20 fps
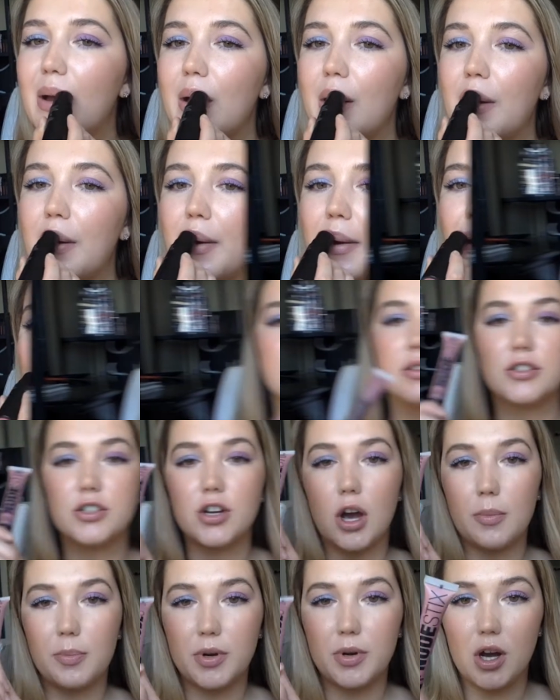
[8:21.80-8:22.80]
And to
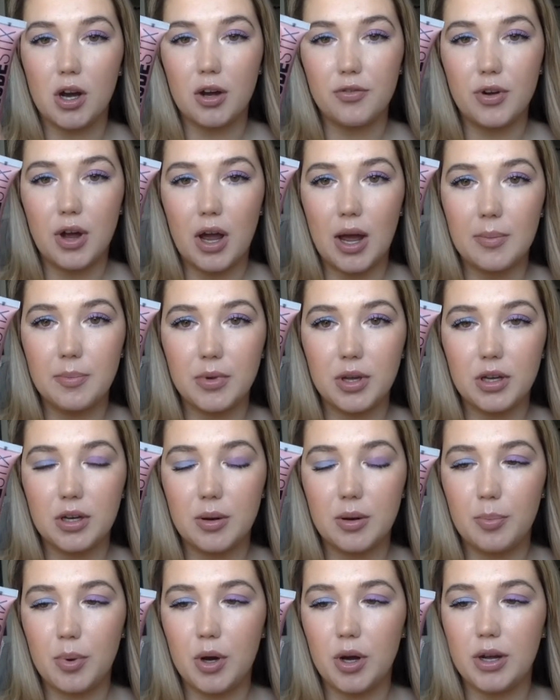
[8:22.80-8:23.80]
top it off, I'm going to
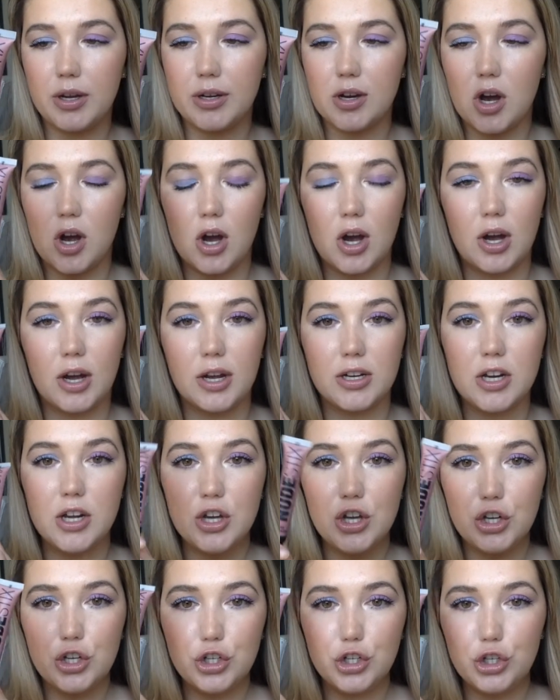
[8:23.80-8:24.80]
put on
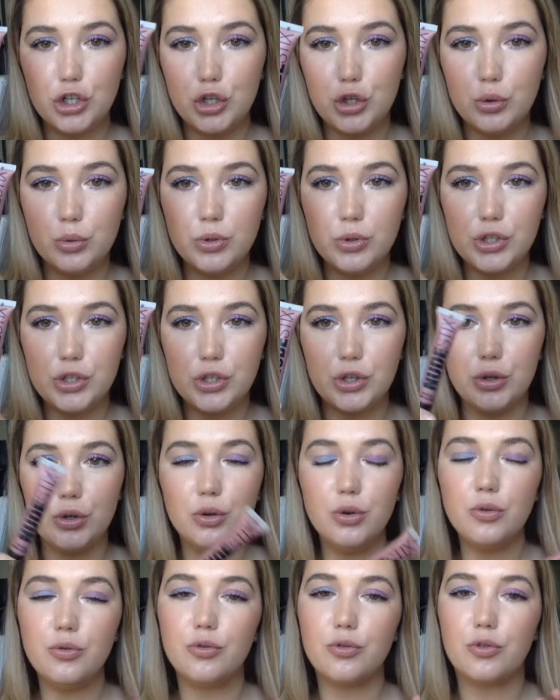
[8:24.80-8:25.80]
Nude
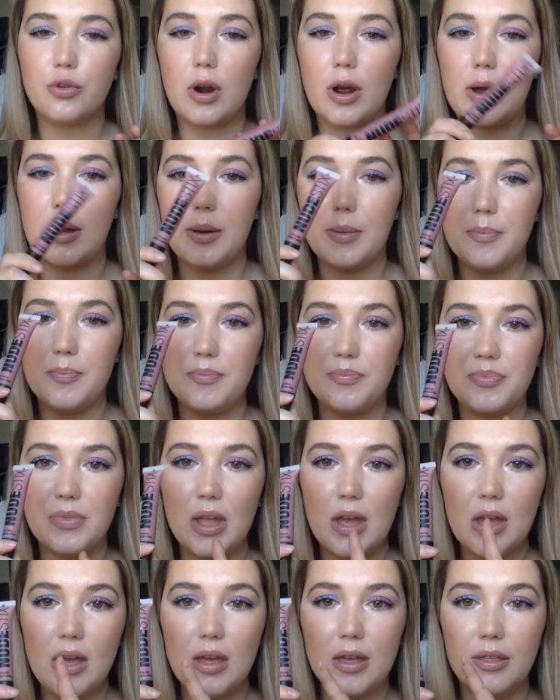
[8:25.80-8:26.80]
2 from
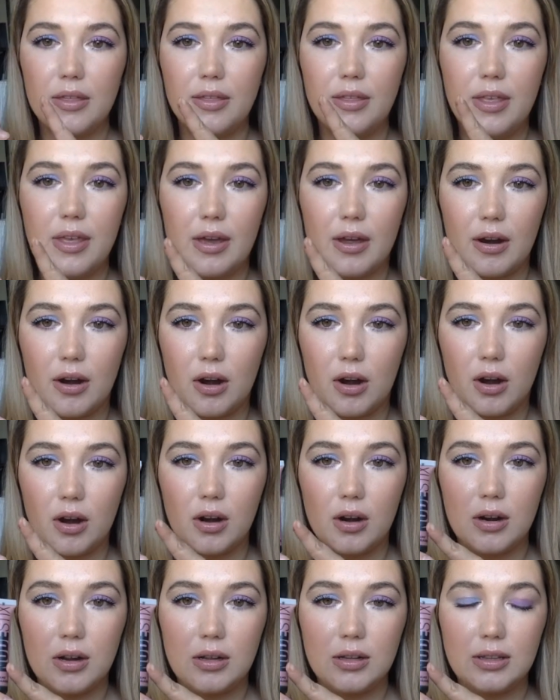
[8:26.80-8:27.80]
the
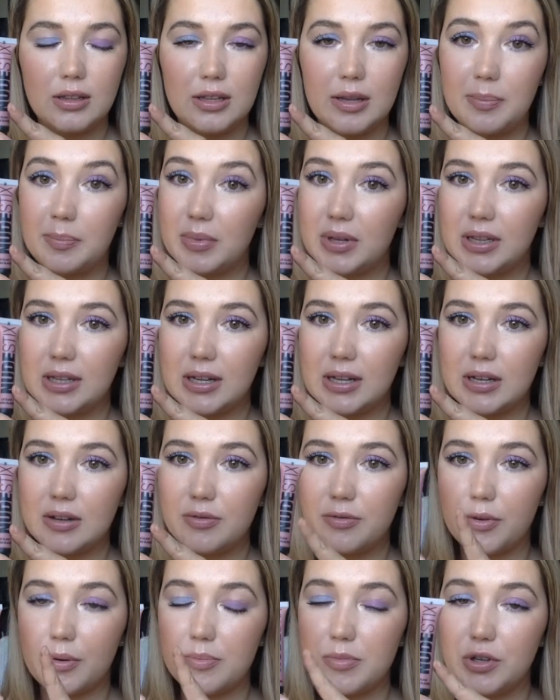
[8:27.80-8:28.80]

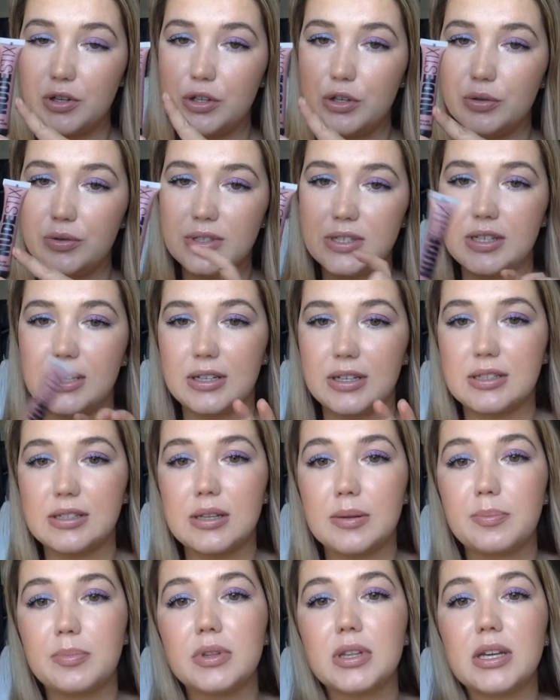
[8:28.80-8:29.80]
Nudestix
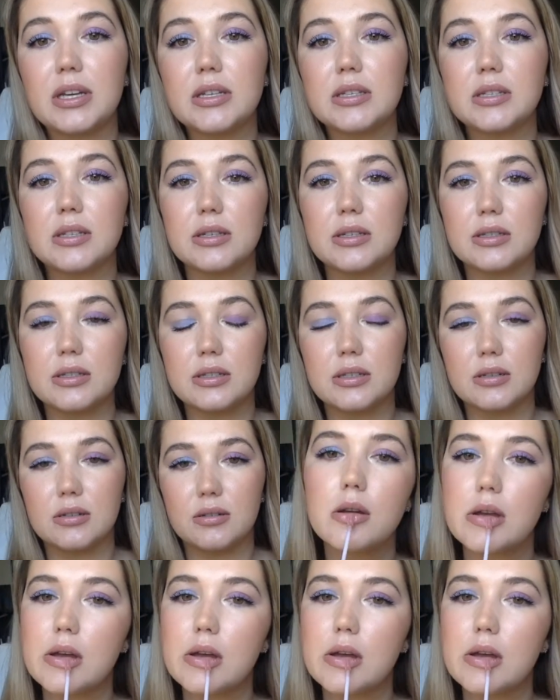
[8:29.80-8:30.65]
lip glazes.